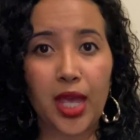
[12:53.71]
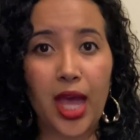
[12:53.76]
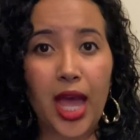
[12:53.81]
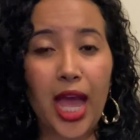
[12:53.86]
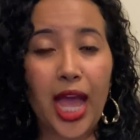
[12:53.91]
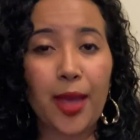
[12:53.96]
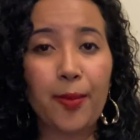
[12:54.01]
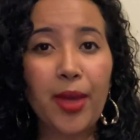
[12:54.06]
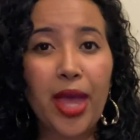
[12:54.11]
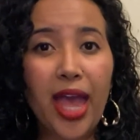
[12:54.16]

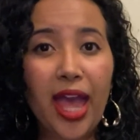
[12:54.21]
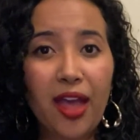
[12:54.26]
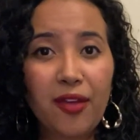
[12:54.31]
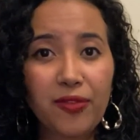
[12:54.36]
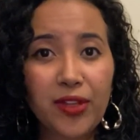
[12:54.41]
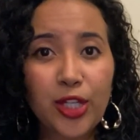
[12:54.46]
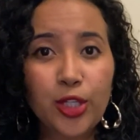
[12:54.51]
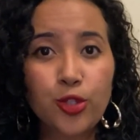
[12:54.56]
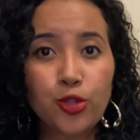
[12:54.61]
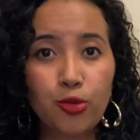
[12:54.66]
I'm
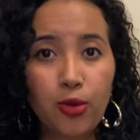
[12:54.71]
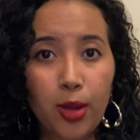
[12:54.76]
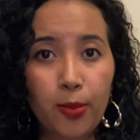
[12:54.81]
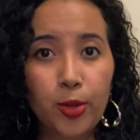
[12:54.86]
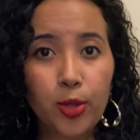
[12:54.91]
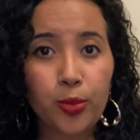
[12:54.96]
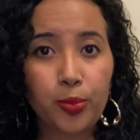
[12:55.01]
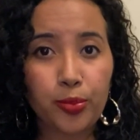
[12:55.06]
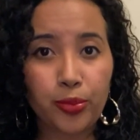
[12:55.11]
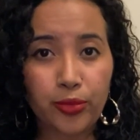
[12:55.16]
having
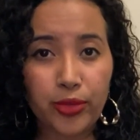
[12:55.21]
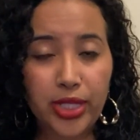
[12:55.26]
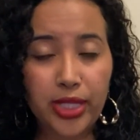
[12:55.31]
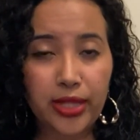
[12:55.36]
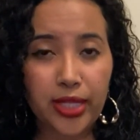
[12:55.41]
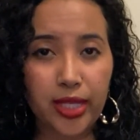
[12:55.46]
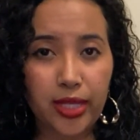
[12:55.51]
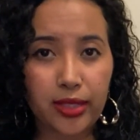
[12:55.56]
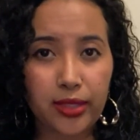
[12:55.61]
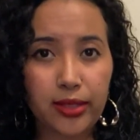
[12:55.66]
trouble
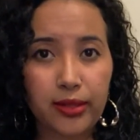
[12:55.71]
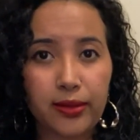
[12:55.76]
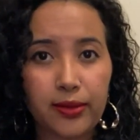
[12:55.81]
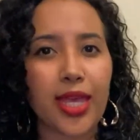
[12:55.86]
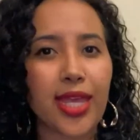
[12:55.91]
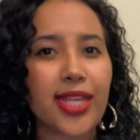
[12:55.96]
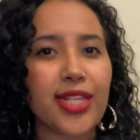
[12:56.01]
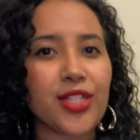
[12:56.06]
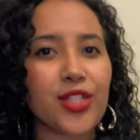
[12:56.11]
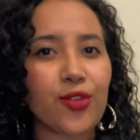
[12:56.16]
breathing.
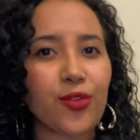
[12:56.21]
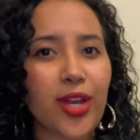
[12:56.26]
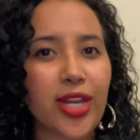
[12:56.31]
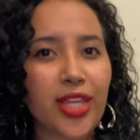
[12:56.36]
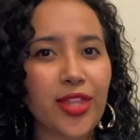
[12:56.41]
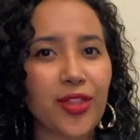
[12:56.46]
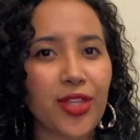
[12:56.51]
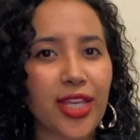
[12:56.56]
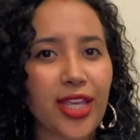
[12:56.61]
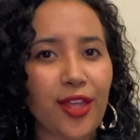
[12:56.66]
Is there
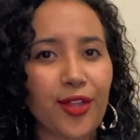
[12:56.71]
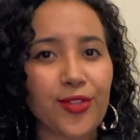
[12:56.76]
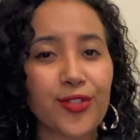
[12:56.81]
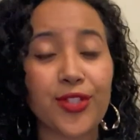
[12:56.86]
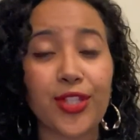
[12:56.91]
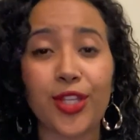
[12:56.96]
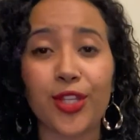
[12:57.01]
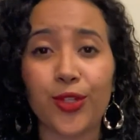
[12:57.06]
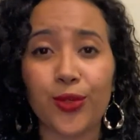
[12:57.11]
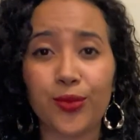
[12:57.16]
anything else
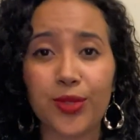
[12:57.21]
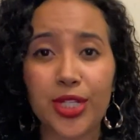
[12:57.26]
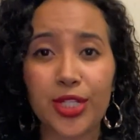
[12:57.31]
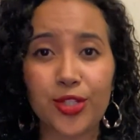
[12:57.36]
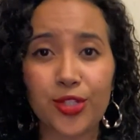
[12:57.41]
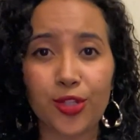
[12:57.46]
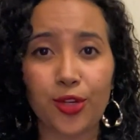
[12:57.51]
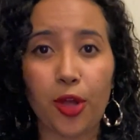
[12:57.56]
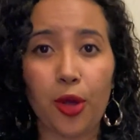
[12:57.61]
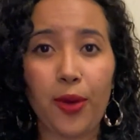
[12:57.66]
that you need
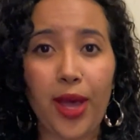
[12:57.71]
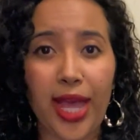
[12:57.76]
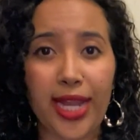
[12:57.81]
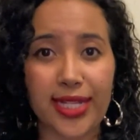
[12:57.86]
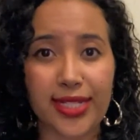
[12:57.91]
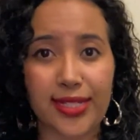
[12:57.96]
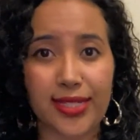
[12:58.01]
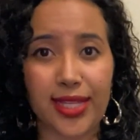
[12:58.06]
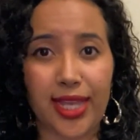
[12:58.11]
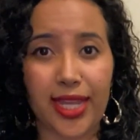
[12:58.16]
to know how to
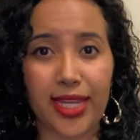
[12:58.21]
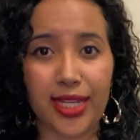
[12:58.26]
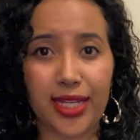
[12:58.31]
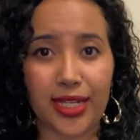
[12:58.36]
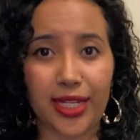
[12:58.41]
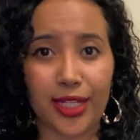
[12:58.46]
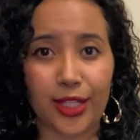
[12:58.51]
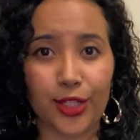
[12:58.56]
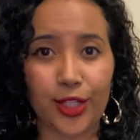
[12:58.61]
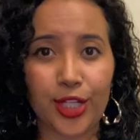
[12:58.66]
say in
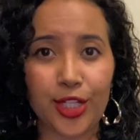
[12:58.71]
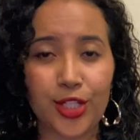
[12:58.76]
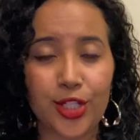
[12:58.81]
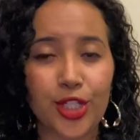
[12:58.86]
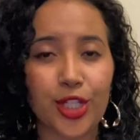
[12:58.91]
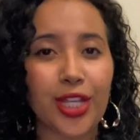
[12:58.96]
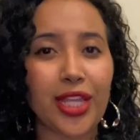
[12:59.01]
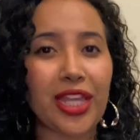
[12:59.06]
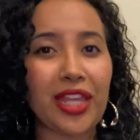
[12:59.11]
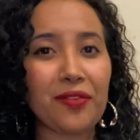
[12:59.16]
English?
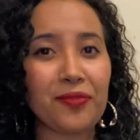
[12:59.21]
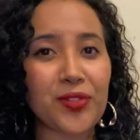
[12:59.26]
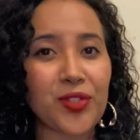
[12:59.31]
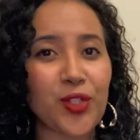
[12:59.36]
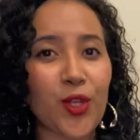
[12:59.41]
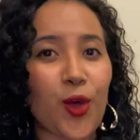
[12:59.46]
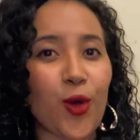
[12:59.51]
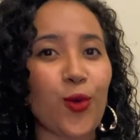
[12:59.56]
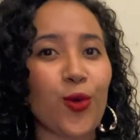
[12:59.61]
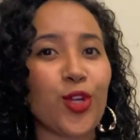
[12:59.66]
If
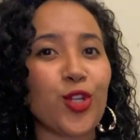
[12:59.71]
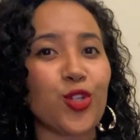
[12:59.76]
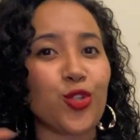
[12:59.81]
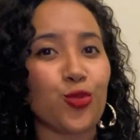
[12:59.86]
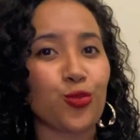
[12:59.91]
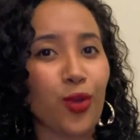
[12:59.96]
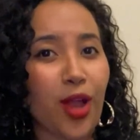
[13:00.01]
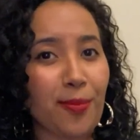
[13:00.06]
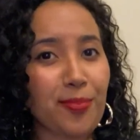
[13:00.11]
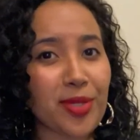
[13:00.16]
so,
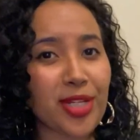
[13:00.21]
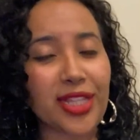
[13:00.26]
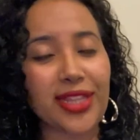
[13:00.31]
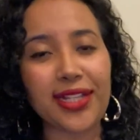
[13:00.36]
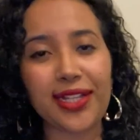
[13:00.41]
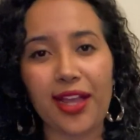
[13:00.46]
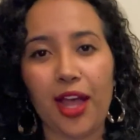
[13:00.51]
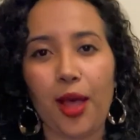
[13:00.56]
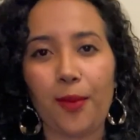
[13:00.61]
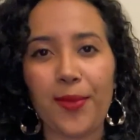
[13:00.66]
drop it in the
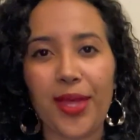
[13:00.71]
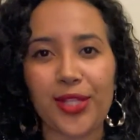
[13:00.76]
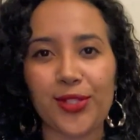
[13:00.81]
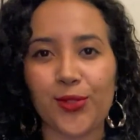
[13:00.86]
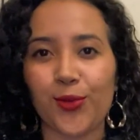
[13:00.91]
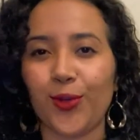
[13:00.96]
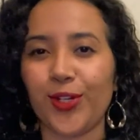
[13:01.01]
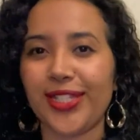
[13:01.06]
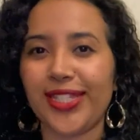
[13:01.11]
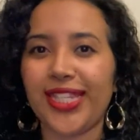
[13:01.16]
comments
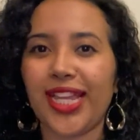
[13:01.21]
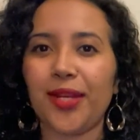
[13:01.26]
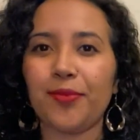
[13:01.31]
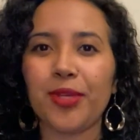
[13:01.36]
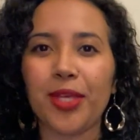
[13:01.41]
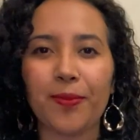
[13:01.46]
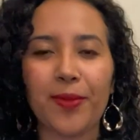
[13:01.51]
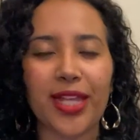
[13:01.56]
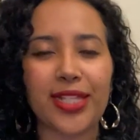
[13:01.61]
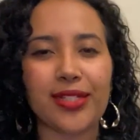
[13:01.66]
or send me
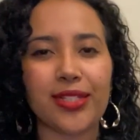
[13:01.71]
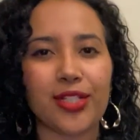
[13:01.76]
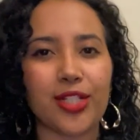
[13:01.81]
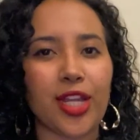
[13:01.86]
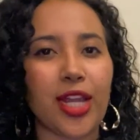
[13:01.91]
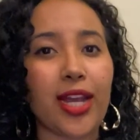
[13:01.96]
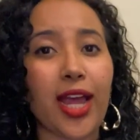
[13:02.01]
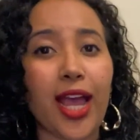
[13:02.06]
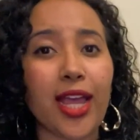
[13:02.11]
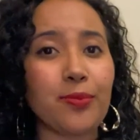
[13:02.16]
a message
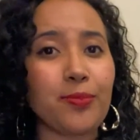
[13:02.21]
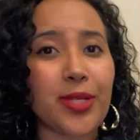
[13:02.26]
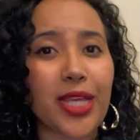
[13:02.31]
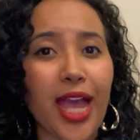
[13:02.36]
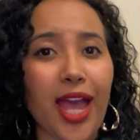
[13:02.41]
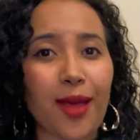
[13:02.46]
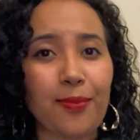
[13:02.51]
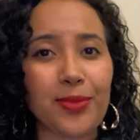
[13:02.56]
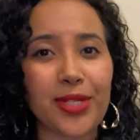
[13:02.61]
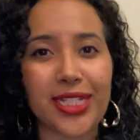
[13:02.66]
and I'd be
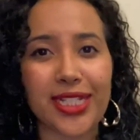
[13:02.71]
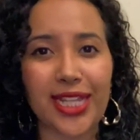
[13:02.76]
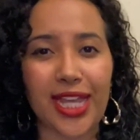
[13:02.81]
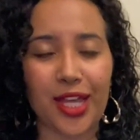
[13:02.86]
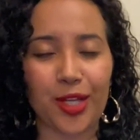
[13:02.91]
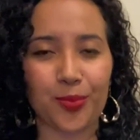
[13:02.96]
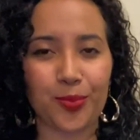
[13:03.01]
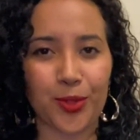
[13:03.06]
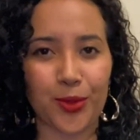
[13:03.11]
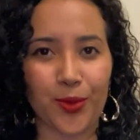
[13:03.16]
happy to
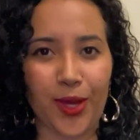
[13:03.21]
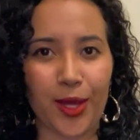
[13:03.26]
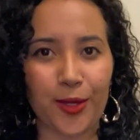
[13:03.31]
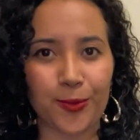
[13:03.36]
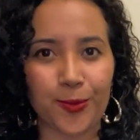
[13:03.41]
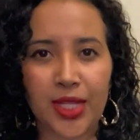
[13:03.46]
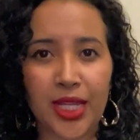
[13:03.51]
help you out.